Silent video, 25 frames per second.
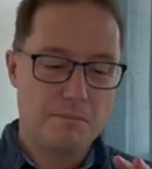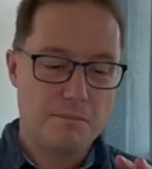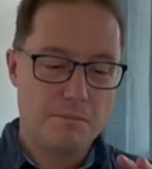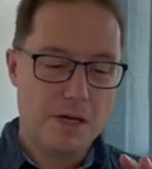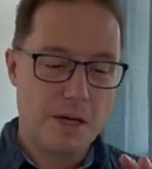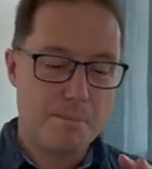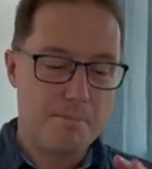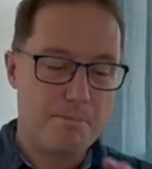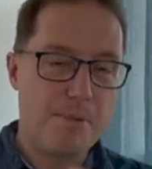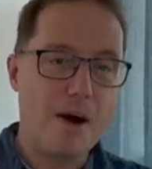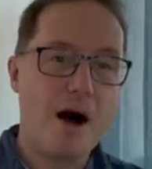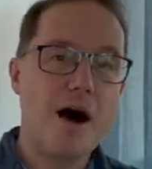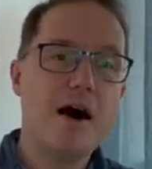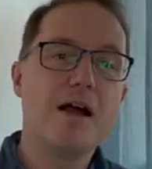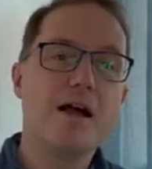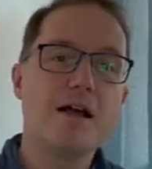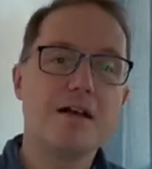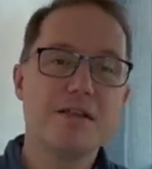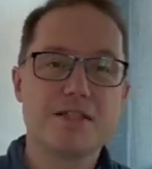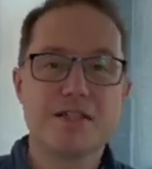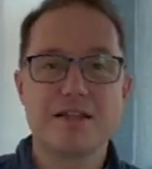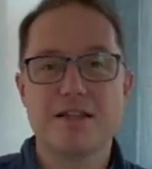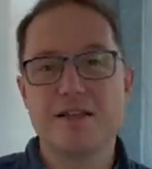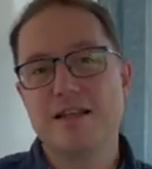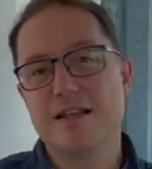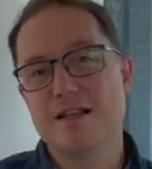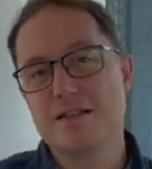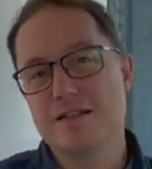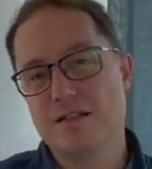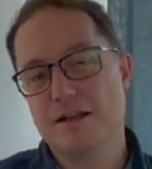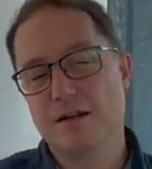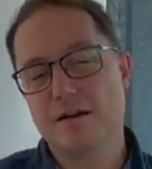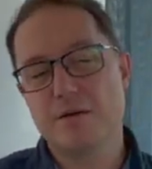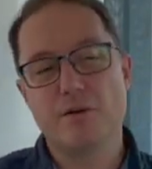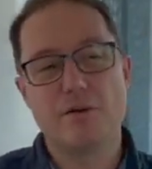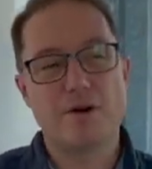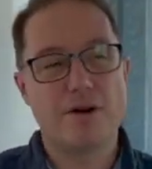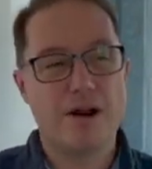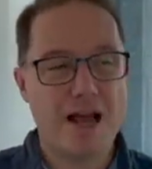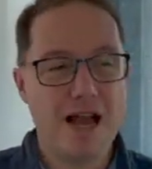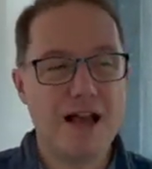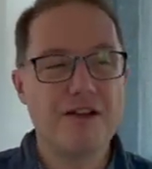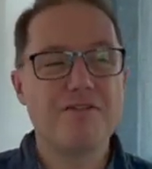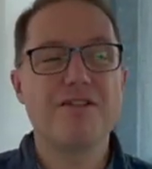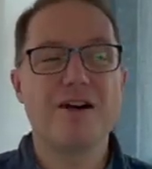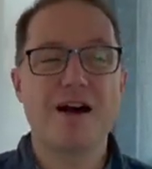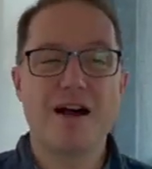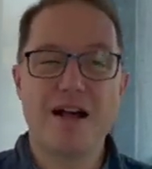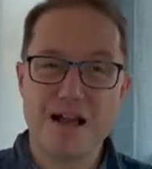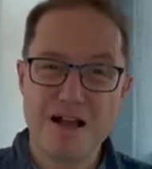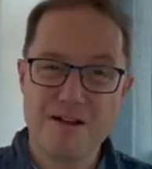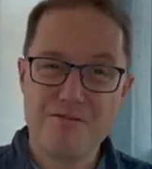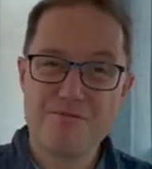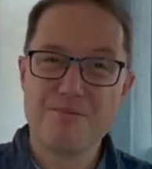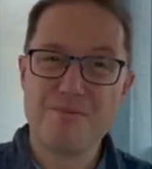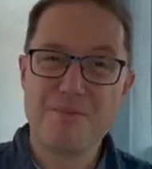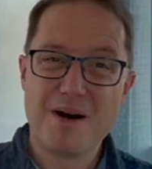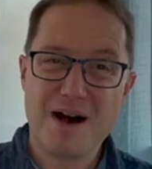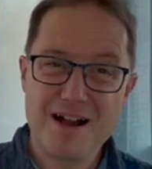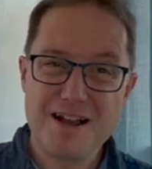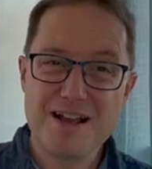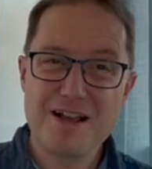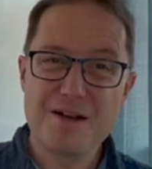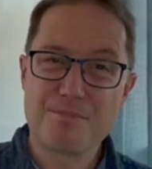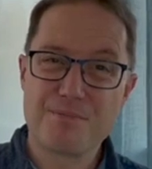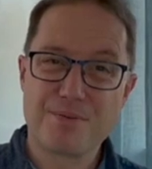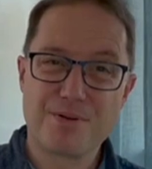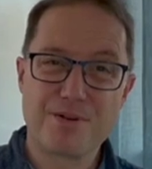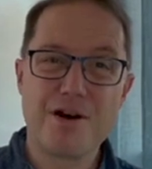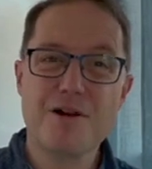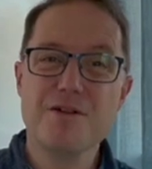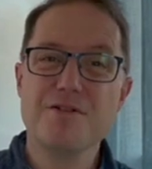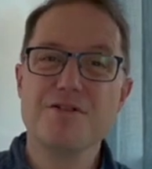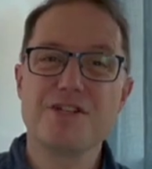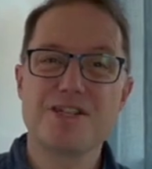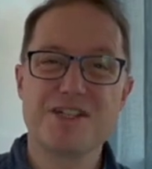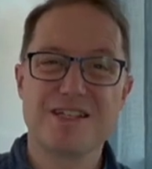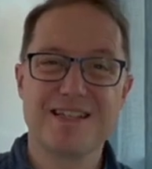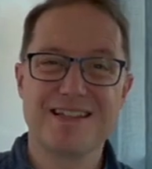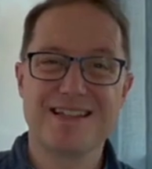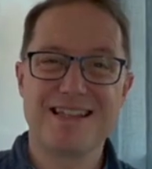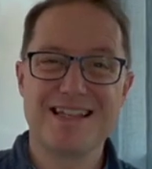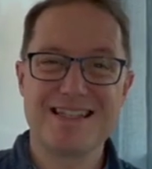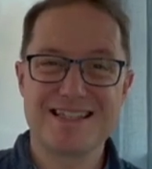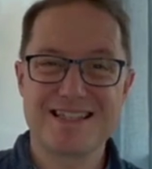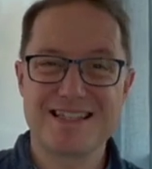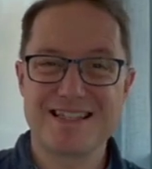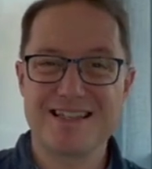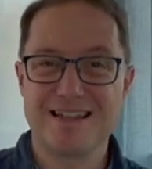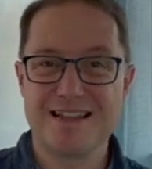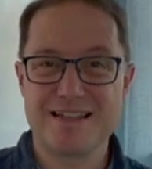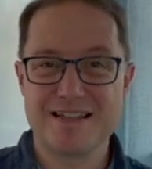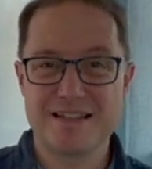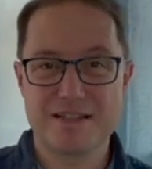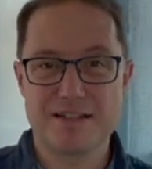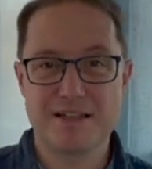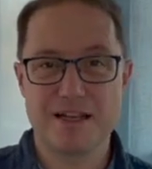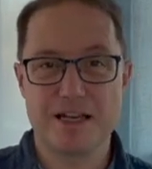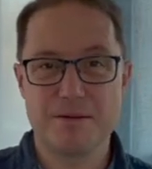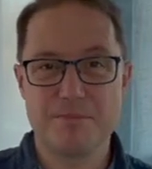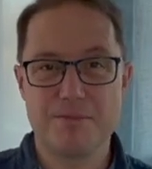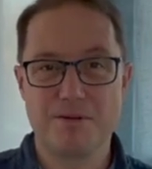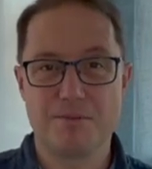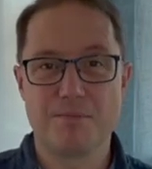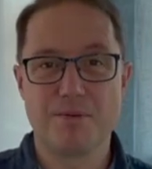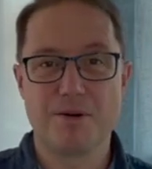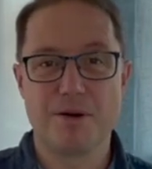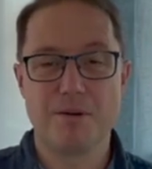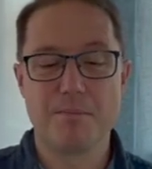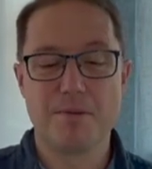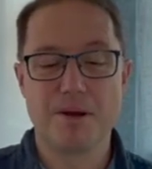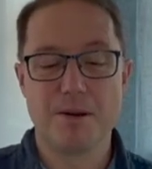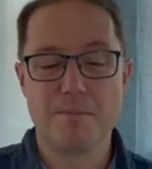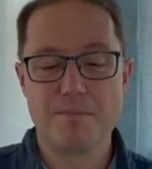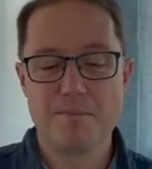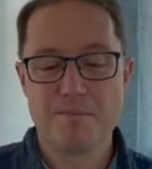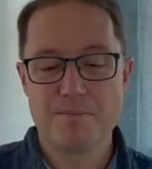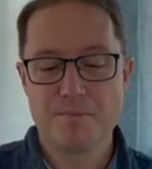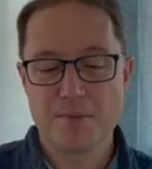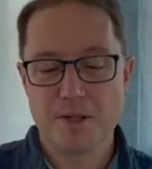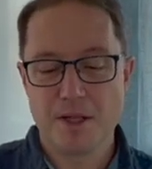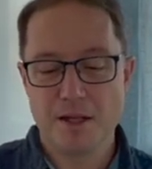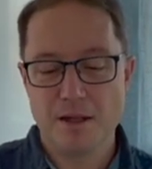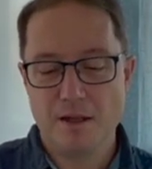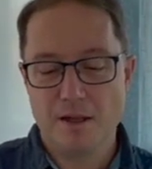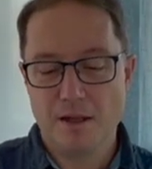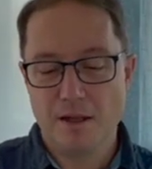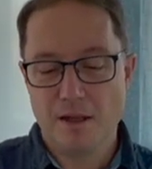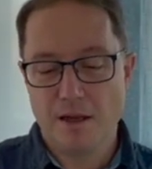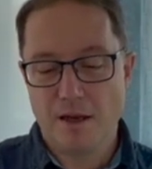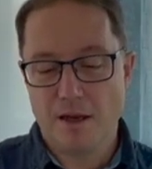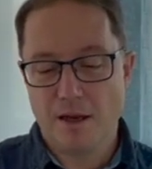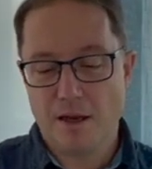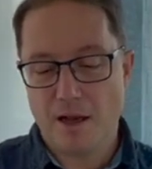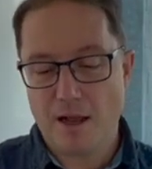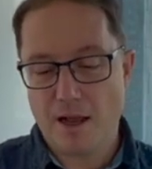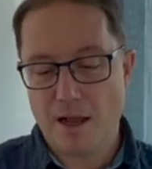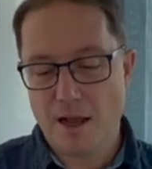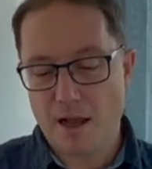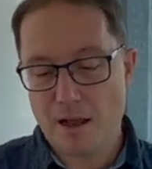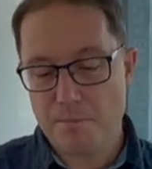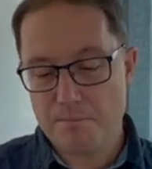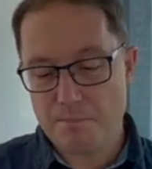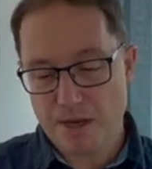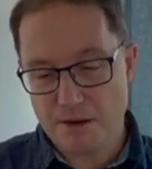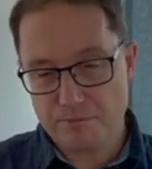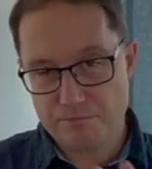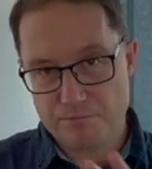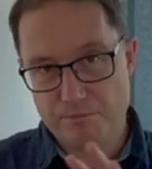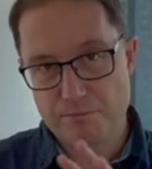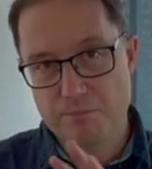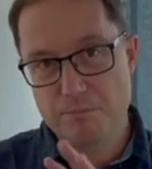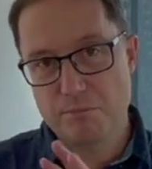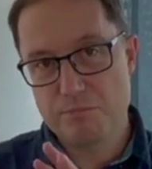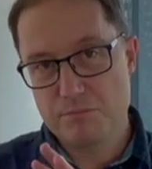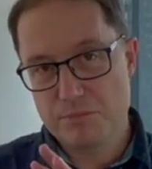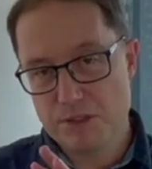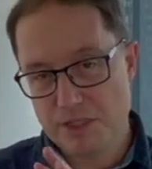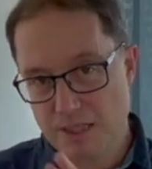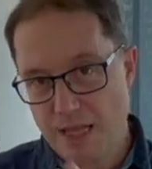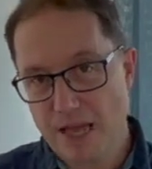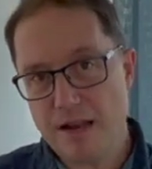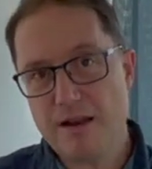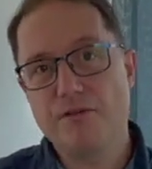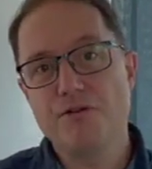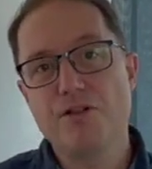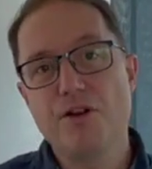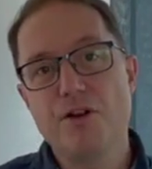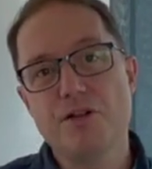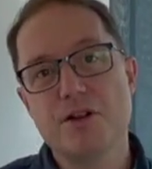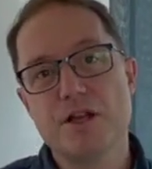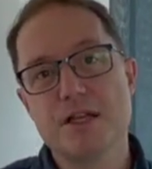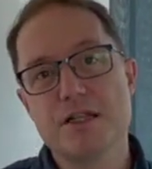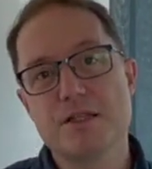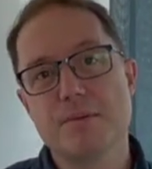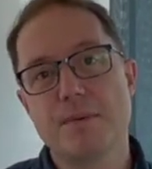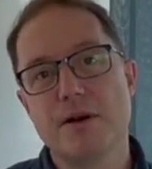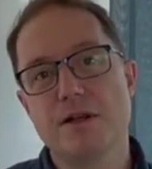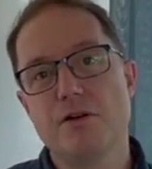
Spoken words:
bias in this type, or I have my approach to this type of problem. I've said a few things about the